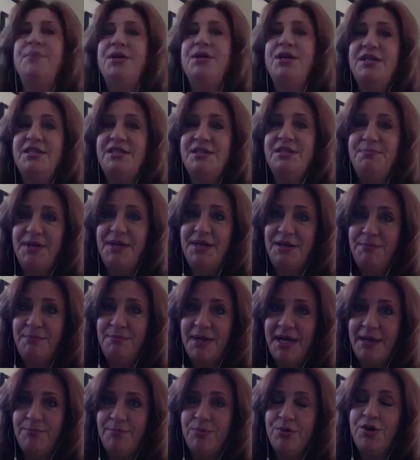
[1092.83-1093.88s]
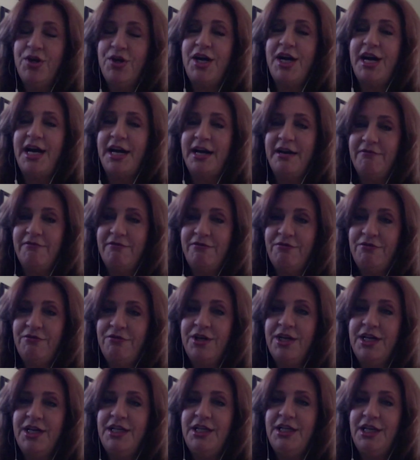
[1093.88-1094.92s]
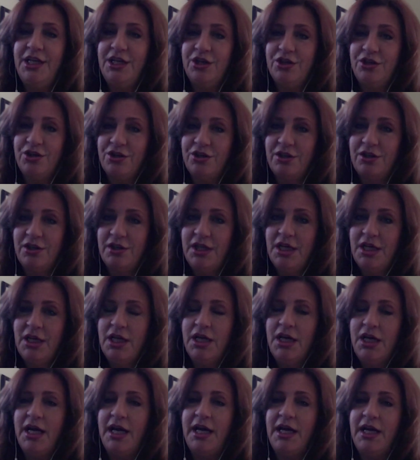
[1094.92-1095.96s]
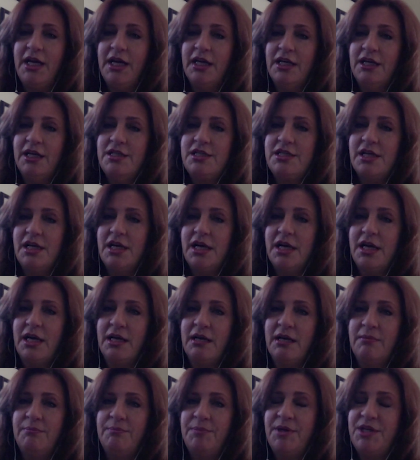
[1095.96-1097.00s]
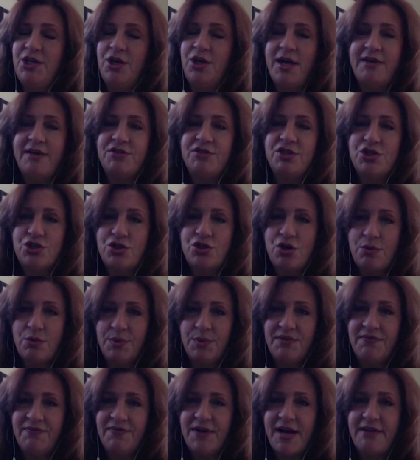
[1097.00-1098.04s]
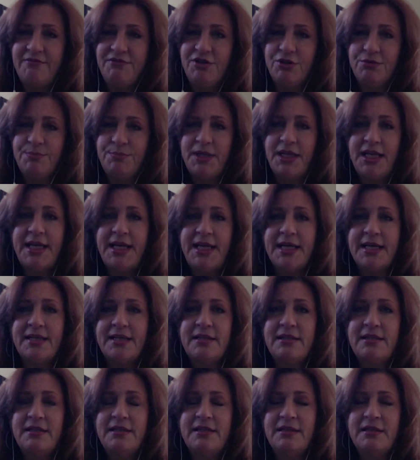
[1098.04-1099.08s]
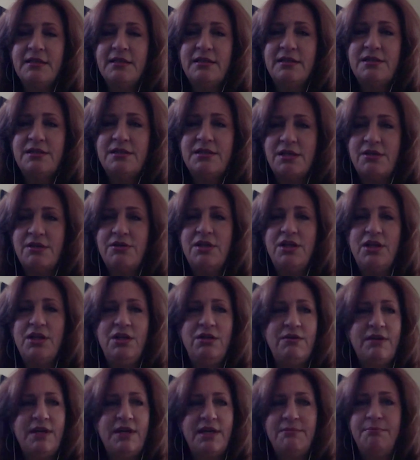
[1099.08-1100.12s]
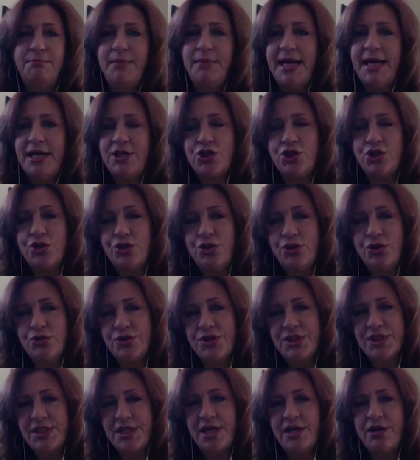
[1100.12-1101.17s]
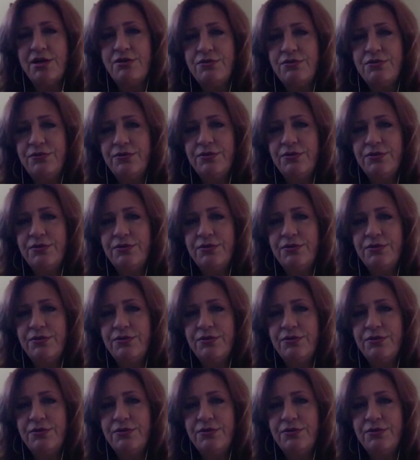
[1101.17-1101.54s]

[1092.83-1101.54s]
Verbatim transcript: it to pen and paper every year. And but you have to start with a 5-year plan so that you can measure yourself,